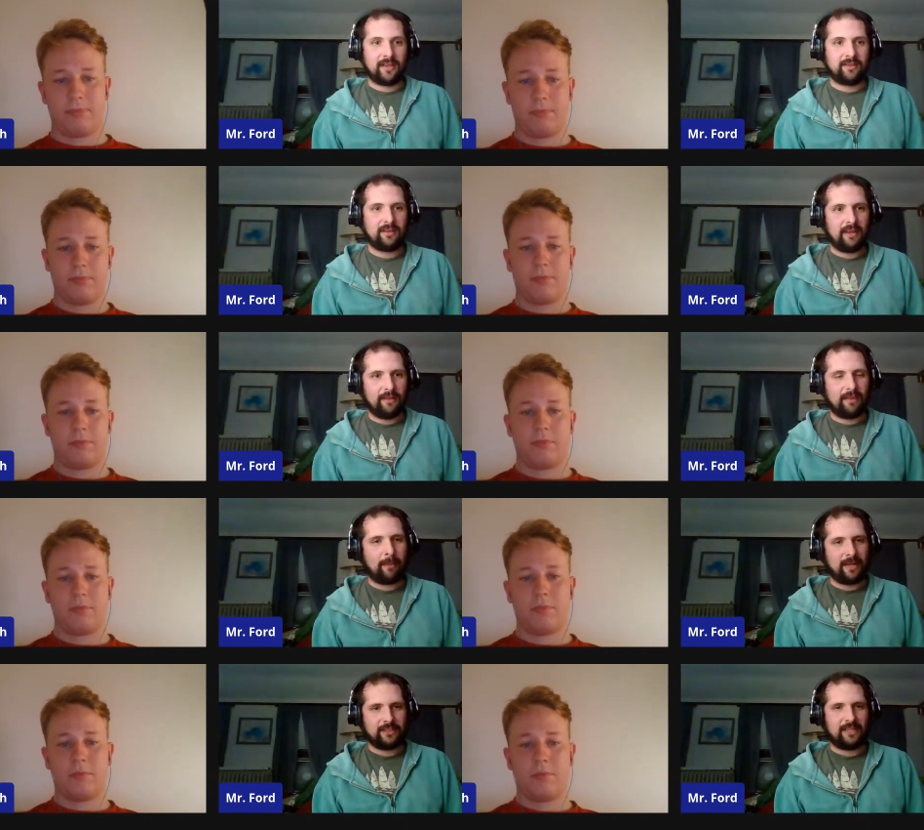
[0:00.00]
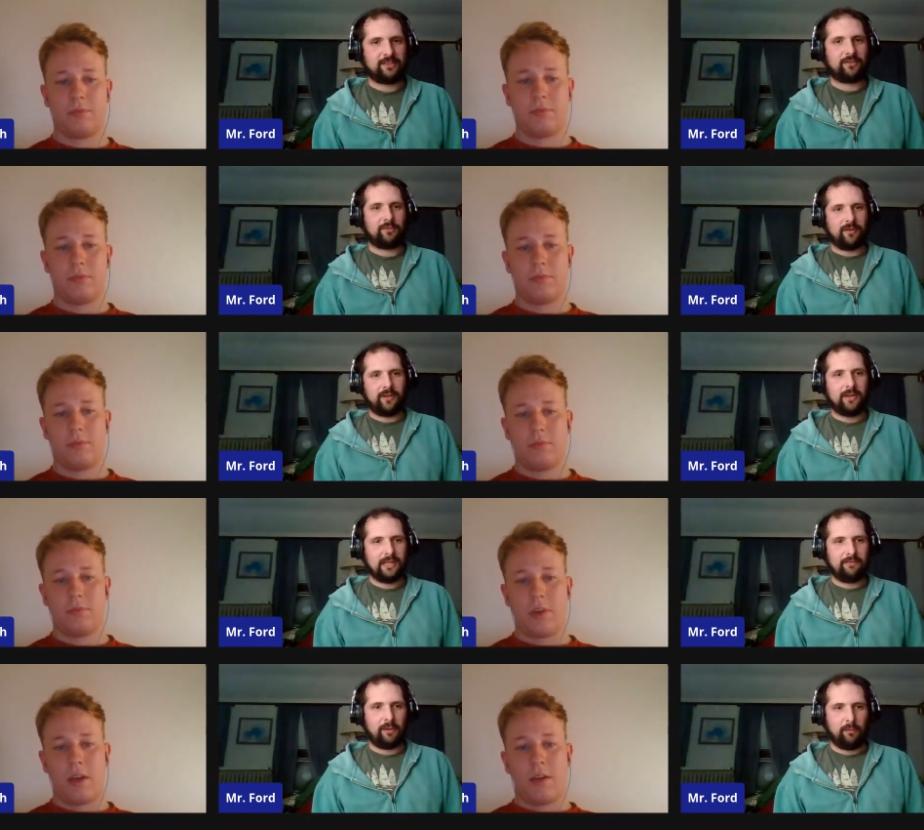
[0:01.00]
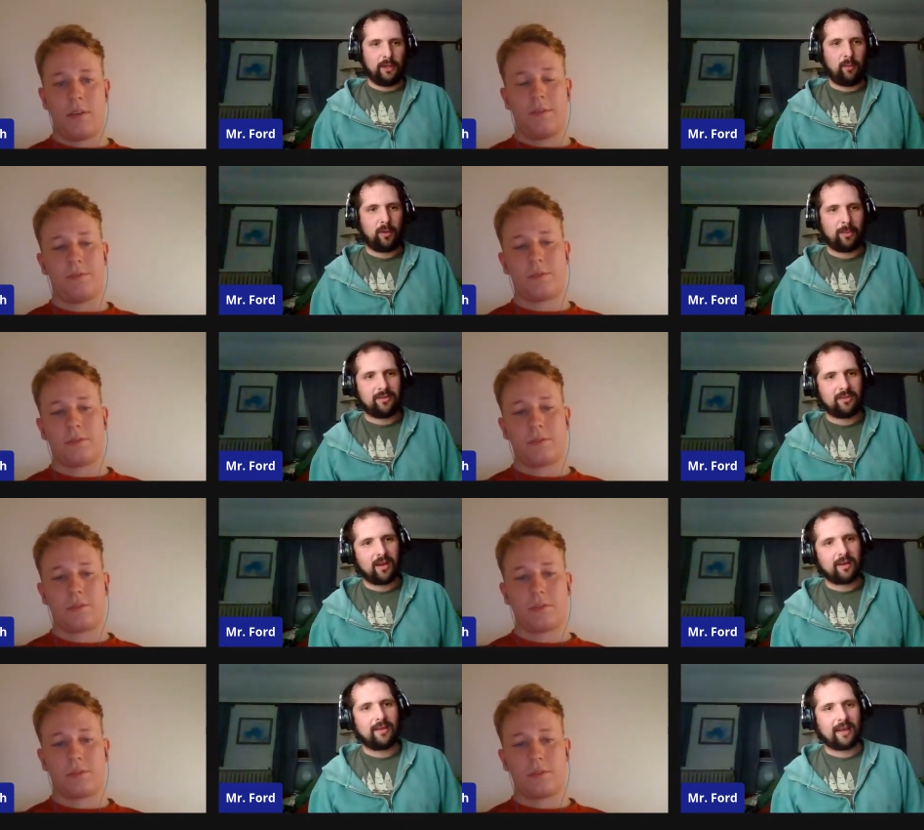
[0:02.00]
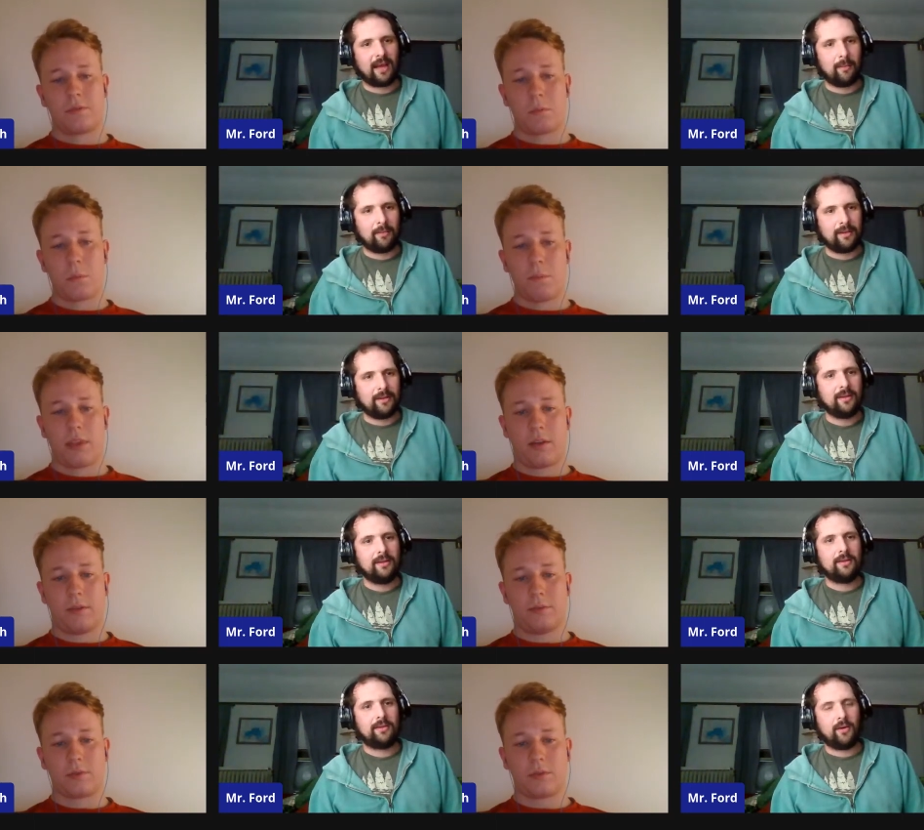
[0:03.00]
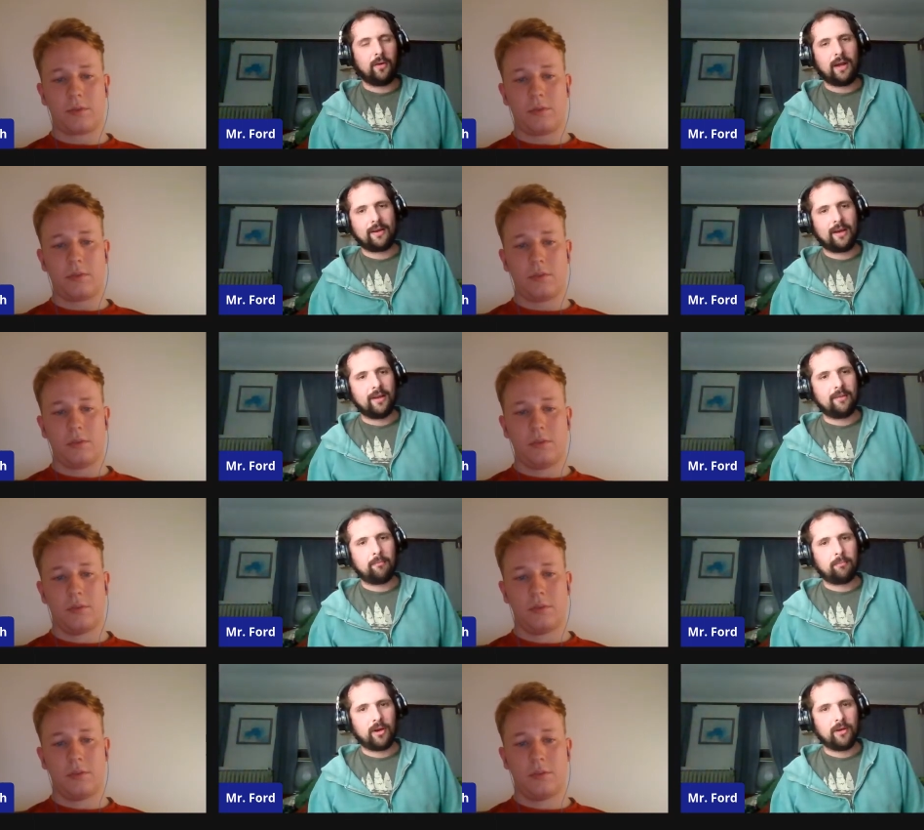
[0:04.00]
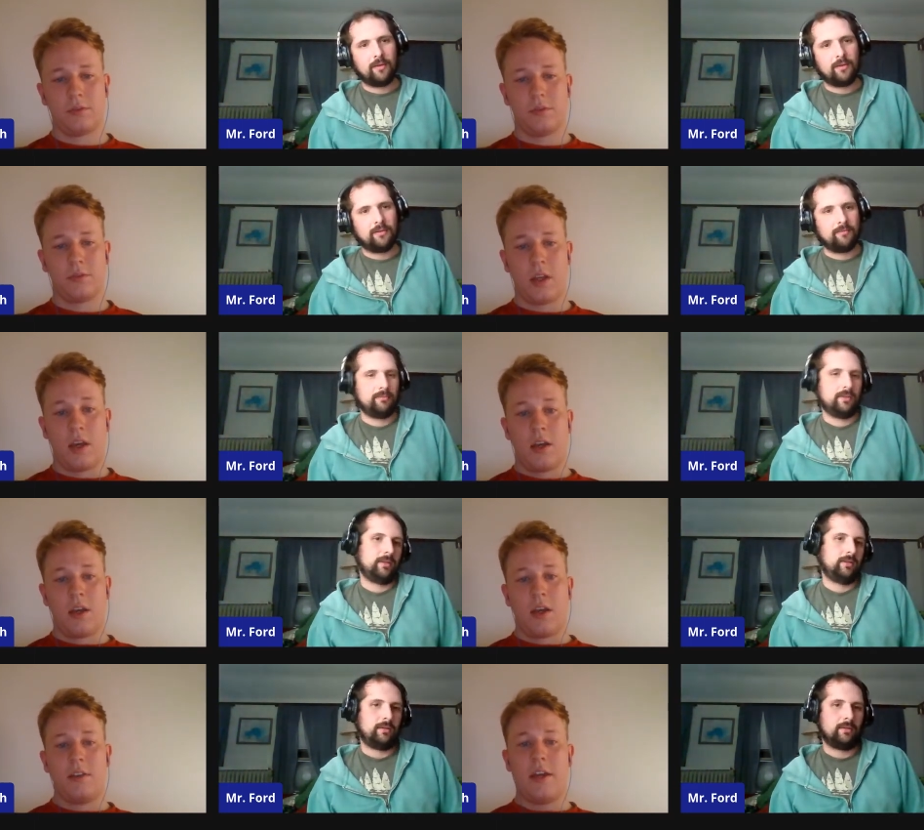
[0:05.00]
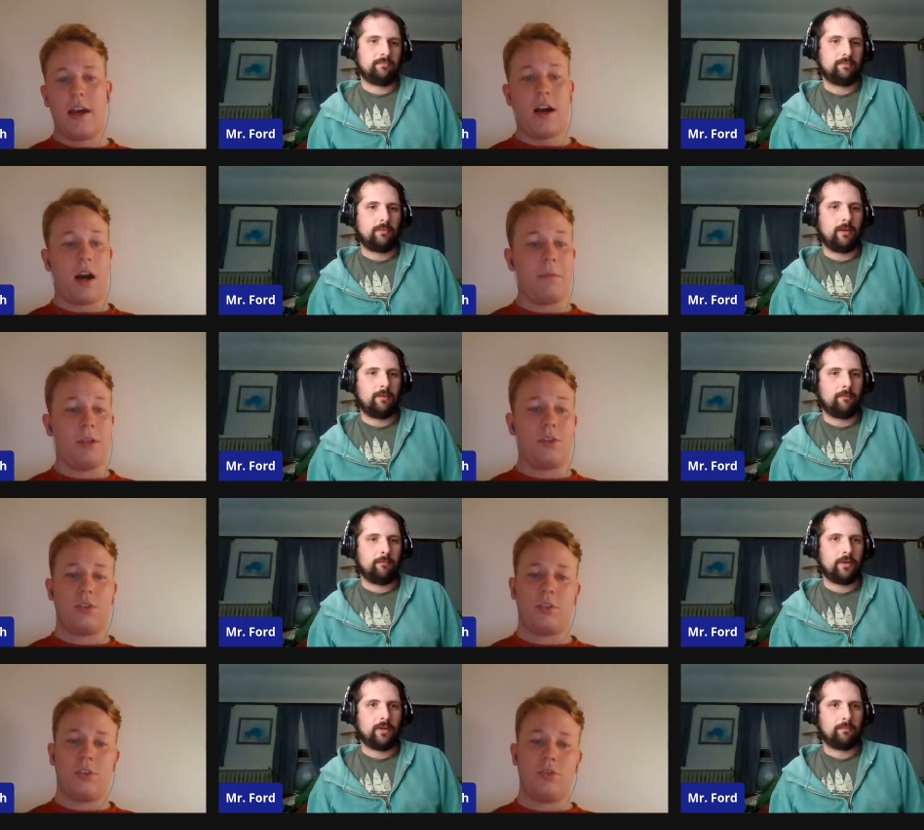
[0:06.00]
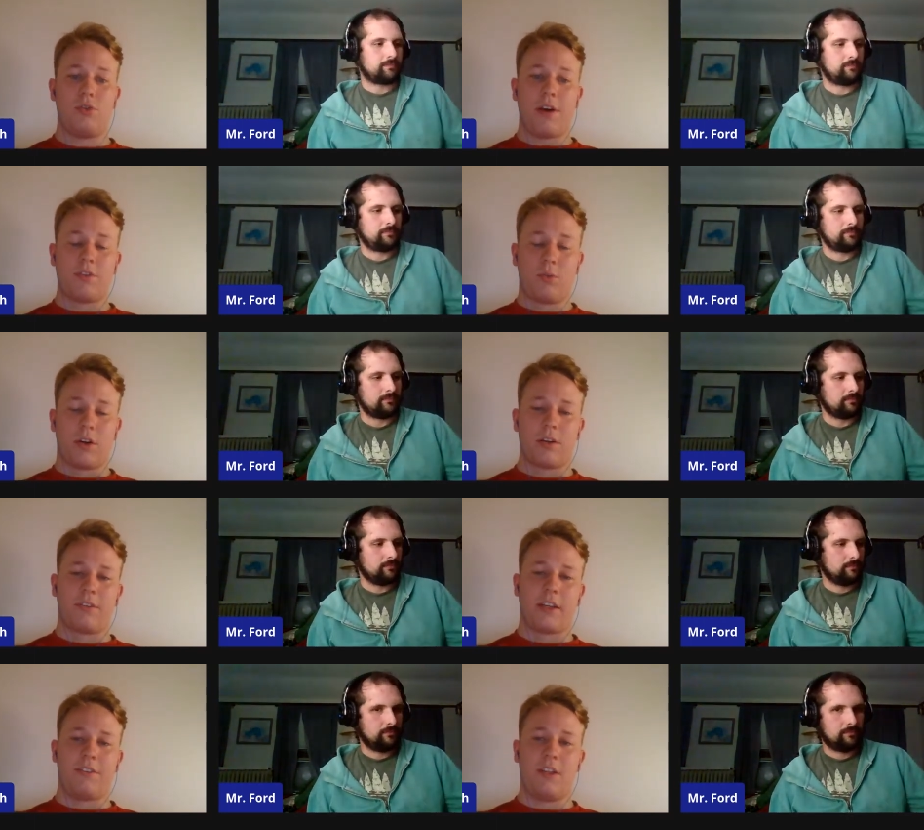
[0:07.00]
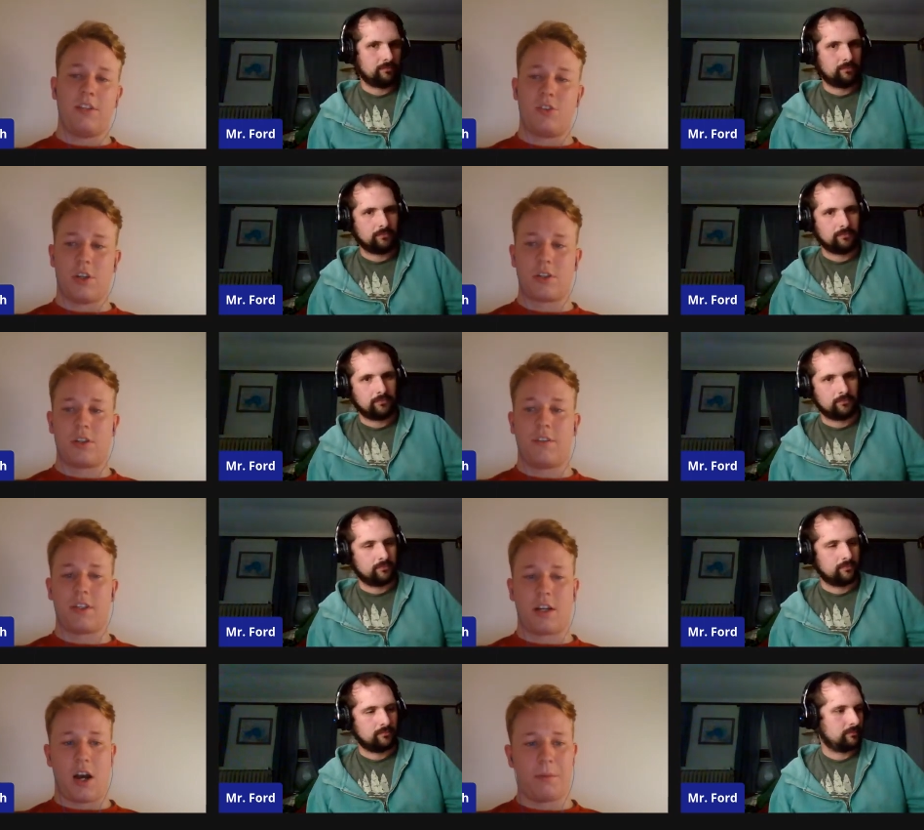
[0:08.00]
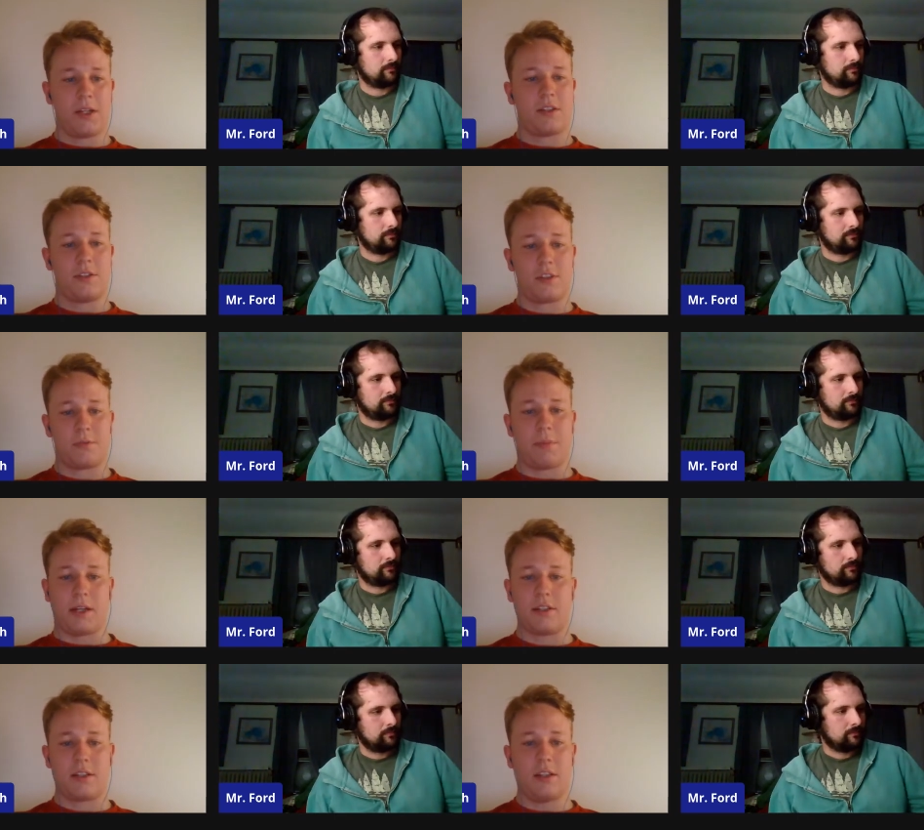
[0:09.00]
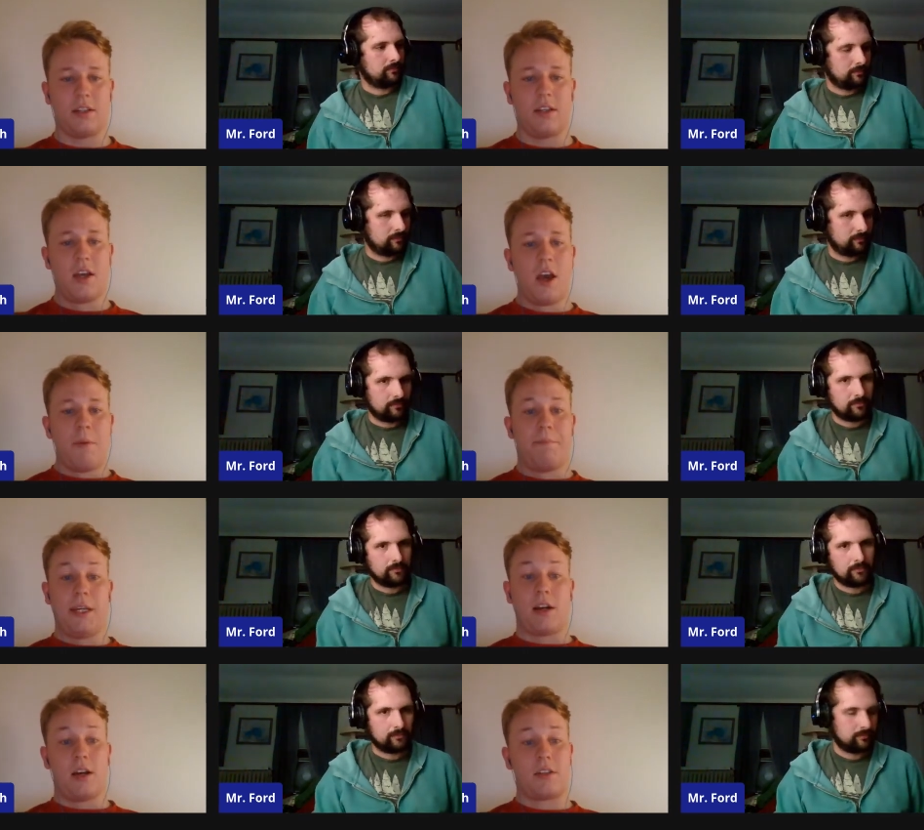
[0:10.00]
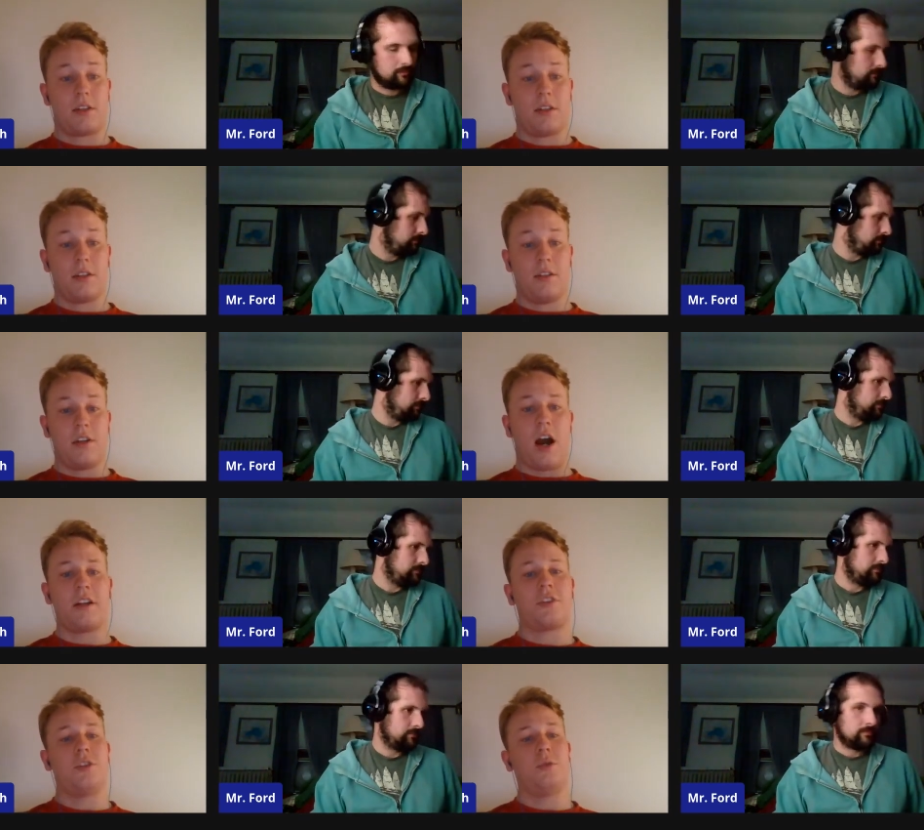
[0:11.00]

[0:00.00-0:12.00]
Speaker 1: might have changed his career, if he really would have been stuck in the comedy, you know, icon part.
Speaker 2: Yeah, I mm-hmm. mean, you do have to wonder if, like, if he just if the comedies had just been his thing, because not